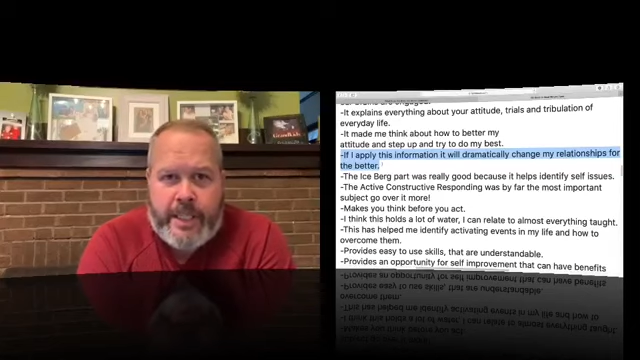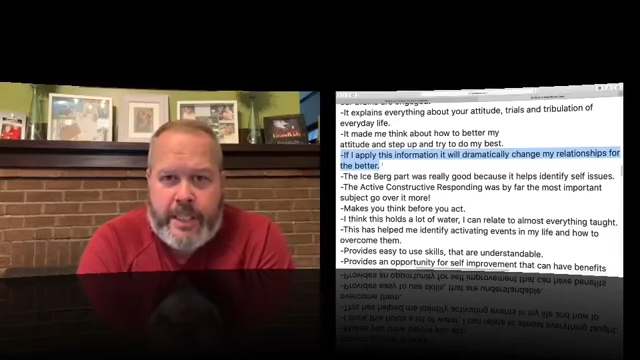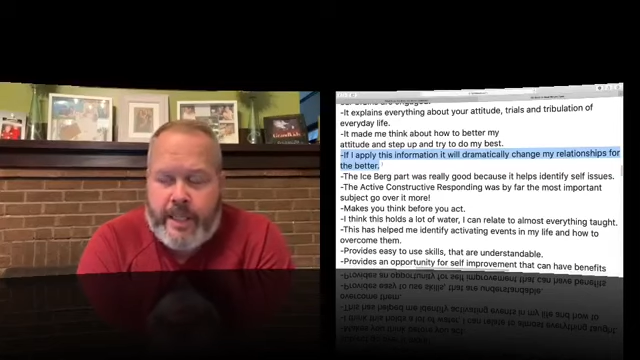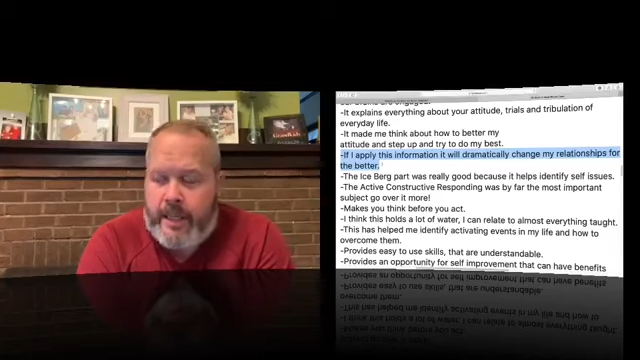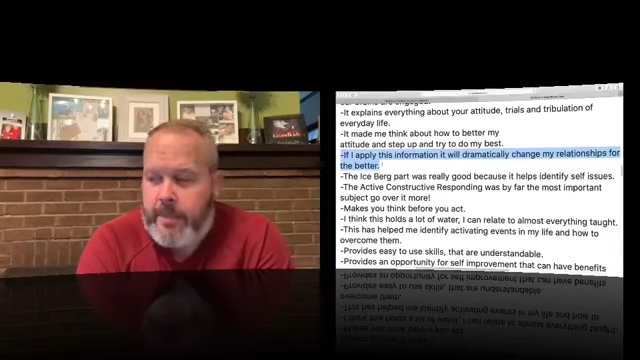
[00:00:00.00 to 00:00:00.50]

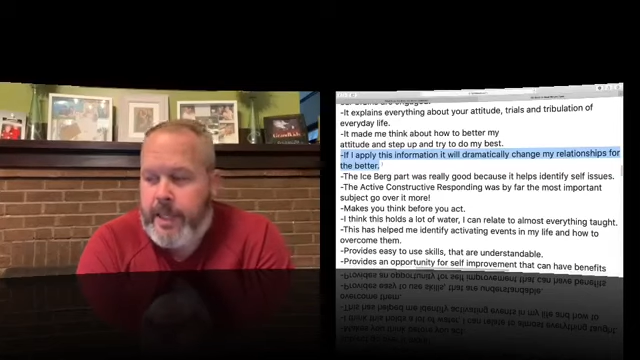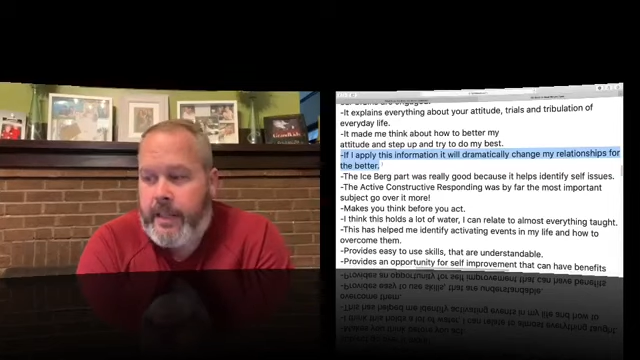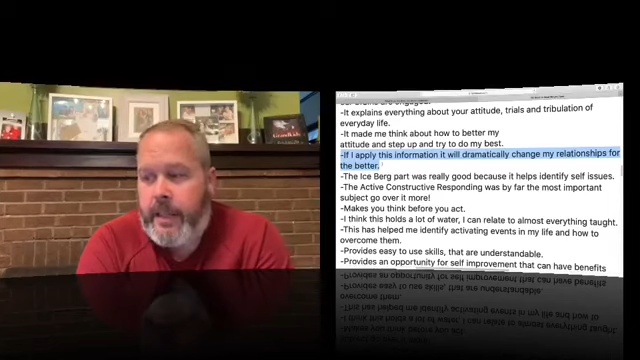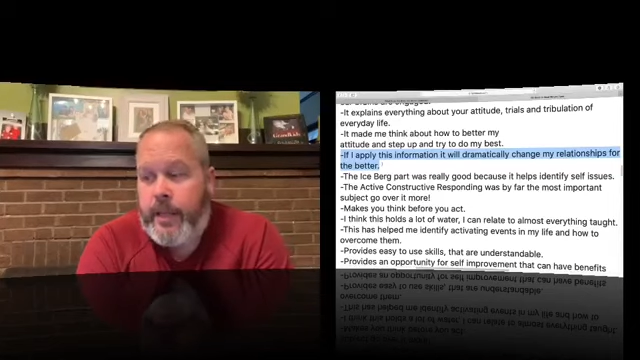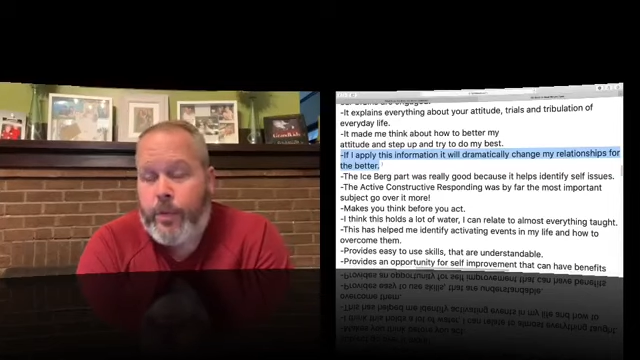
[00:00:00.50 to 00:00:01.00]

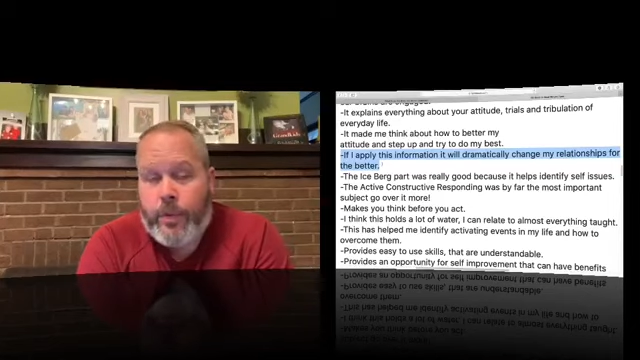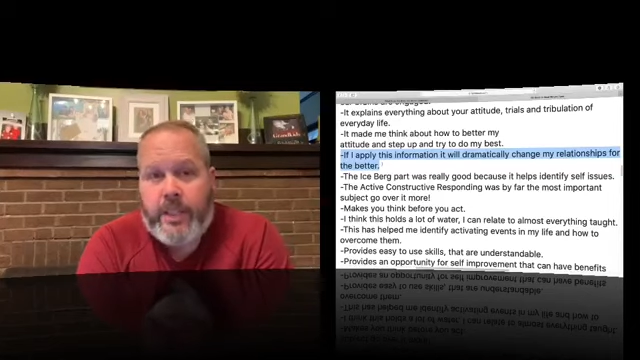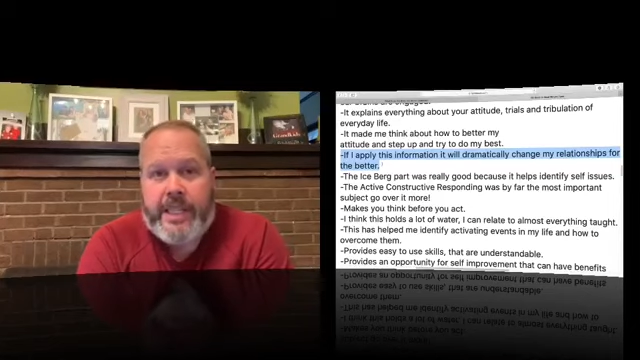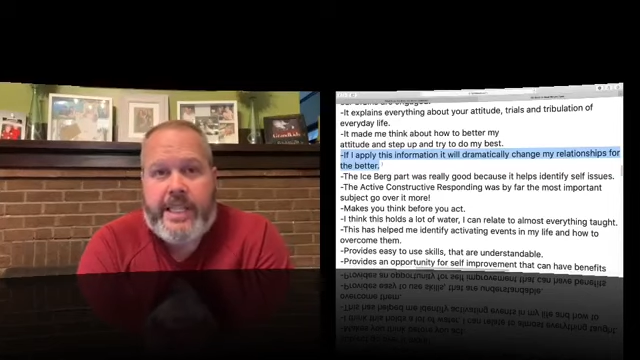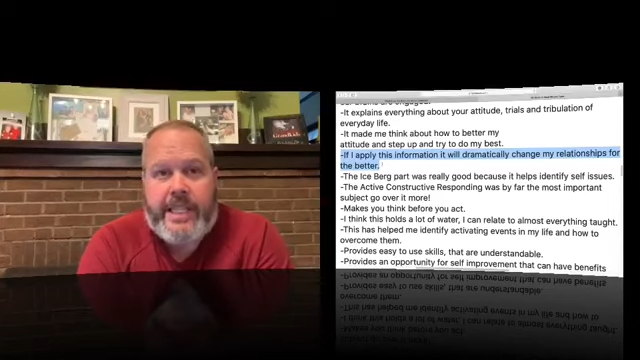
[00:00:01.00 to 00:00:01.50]
And
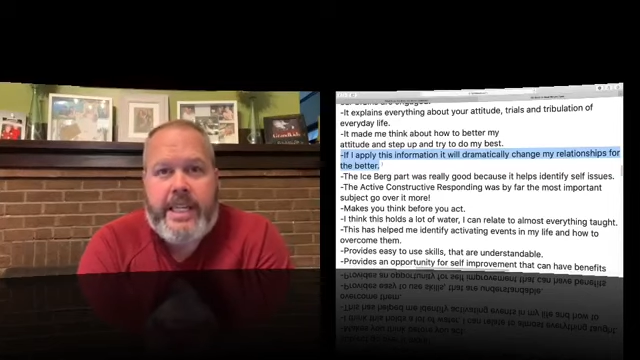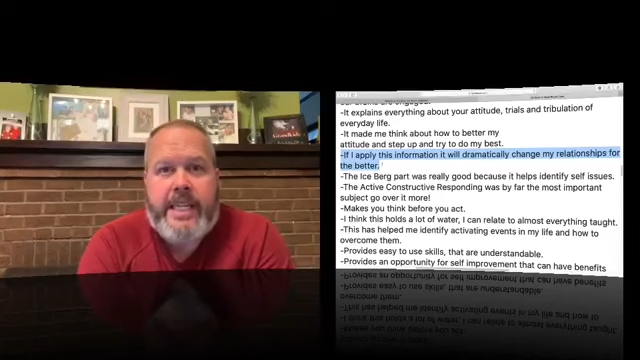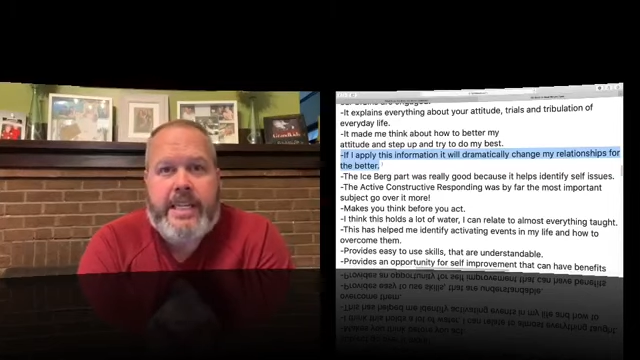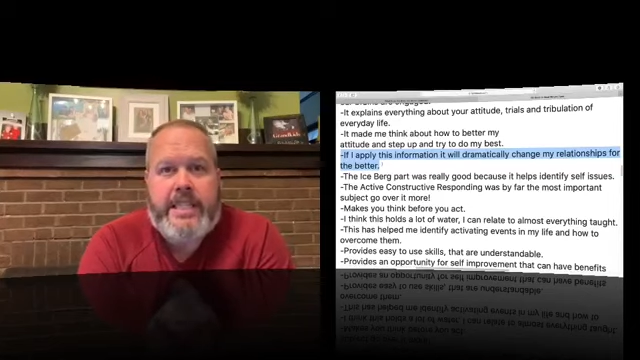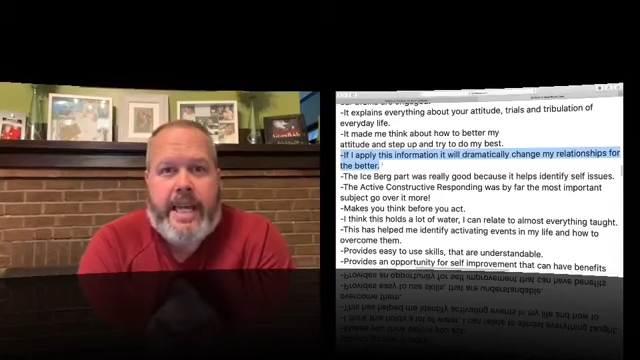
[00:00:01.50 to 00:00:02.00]
really the
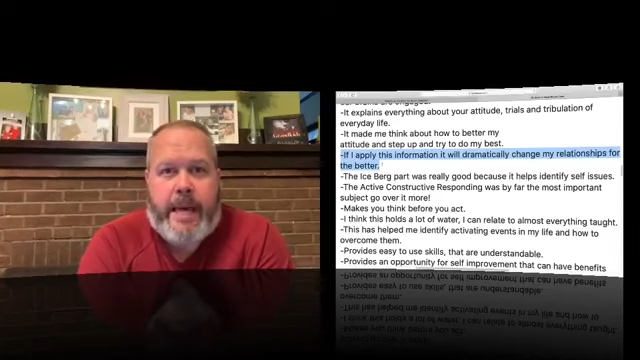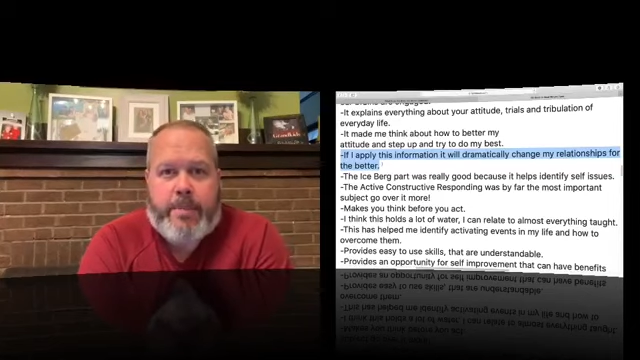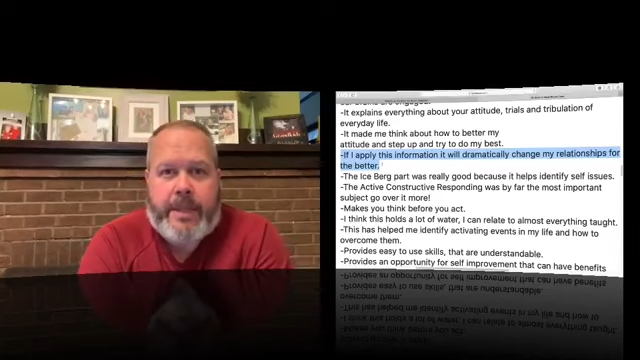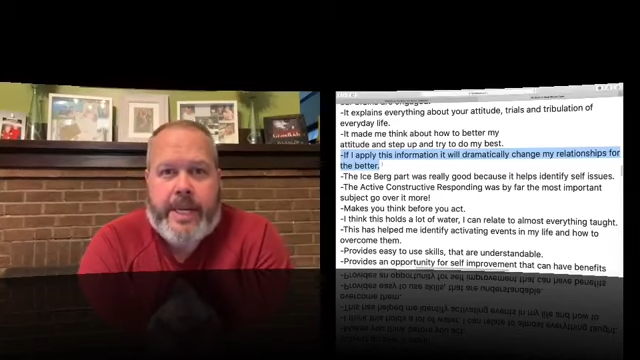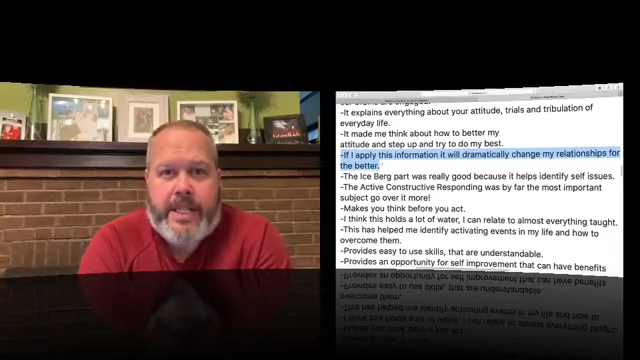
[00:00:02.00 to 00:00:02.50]
key is the
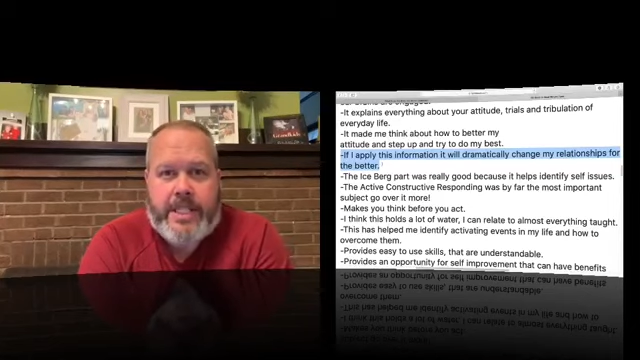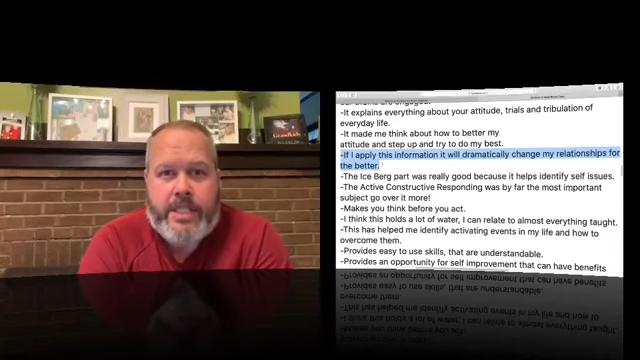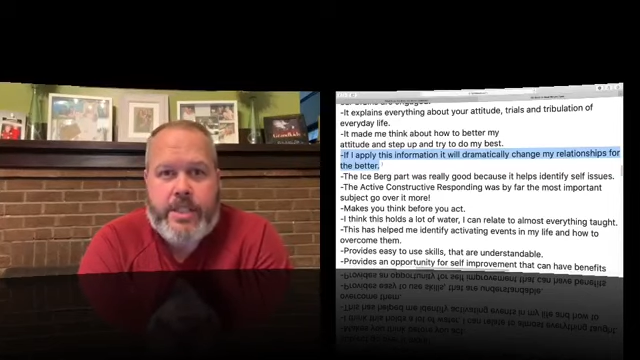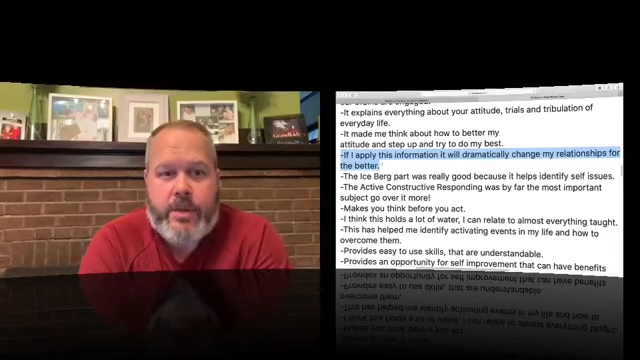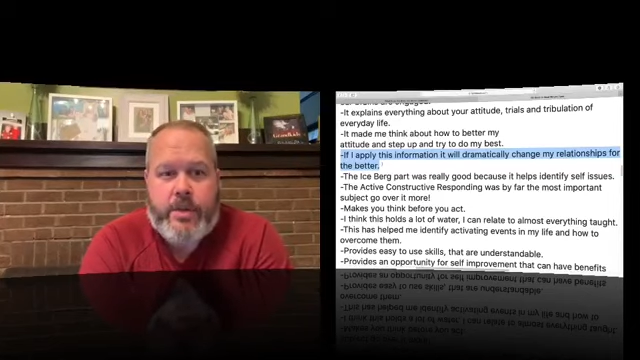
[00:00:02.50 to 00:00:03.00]
application.
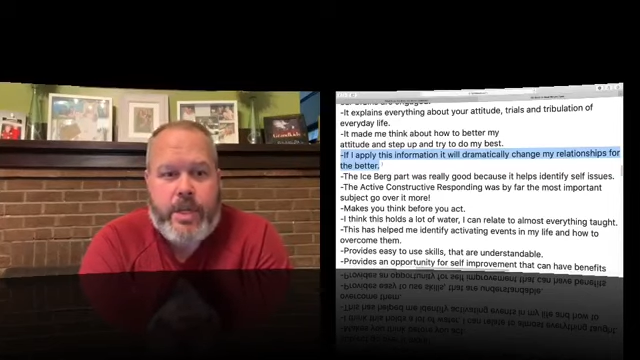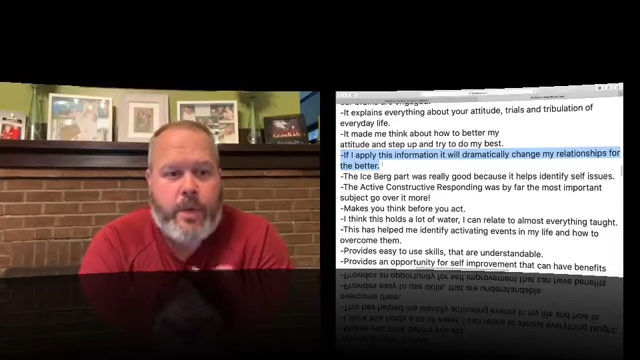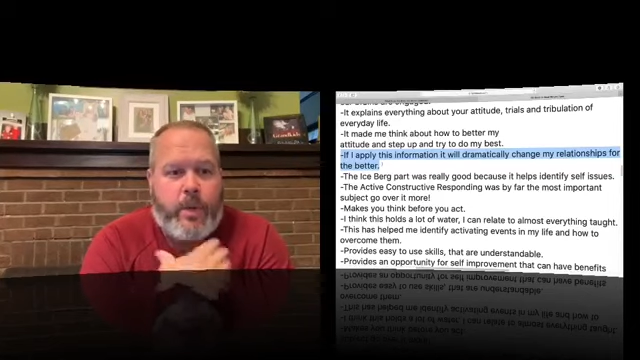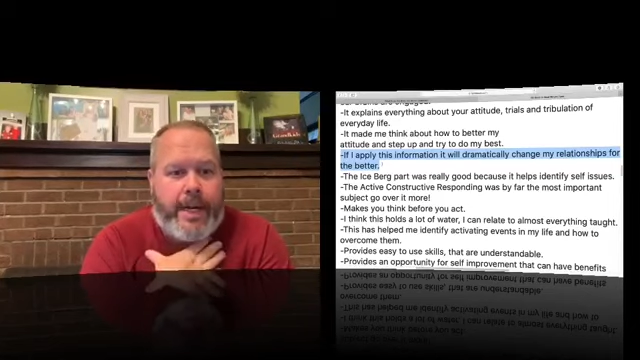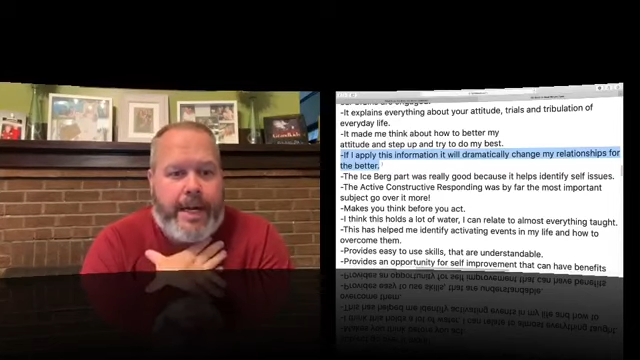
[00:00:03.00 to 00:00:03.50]
So
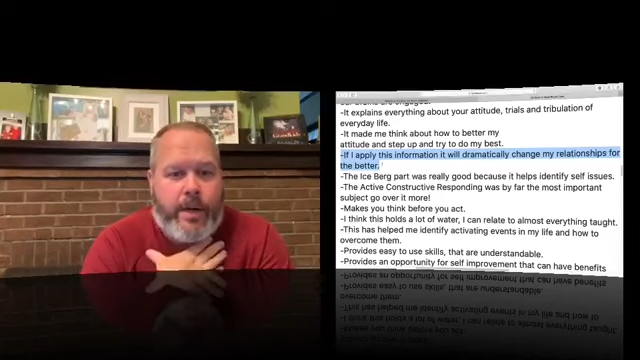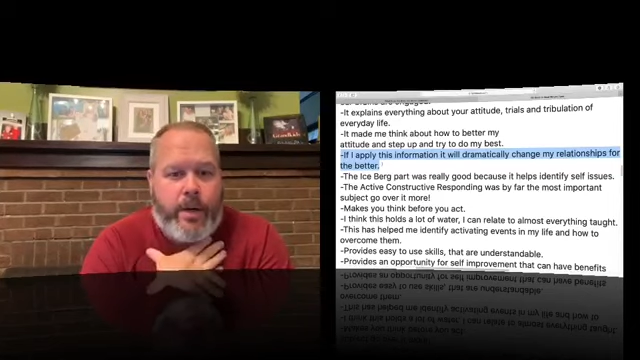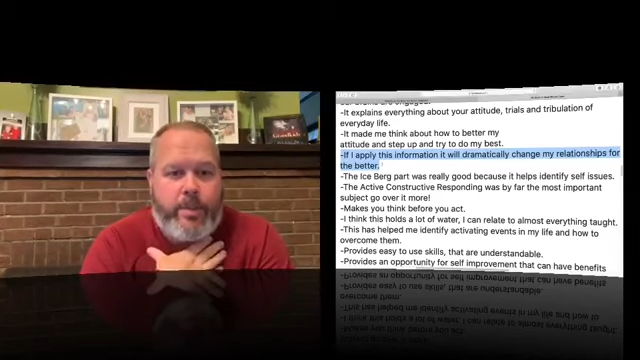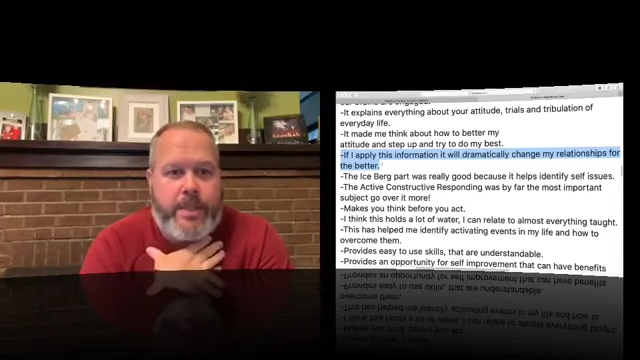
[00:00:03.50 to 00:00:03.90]
what I hope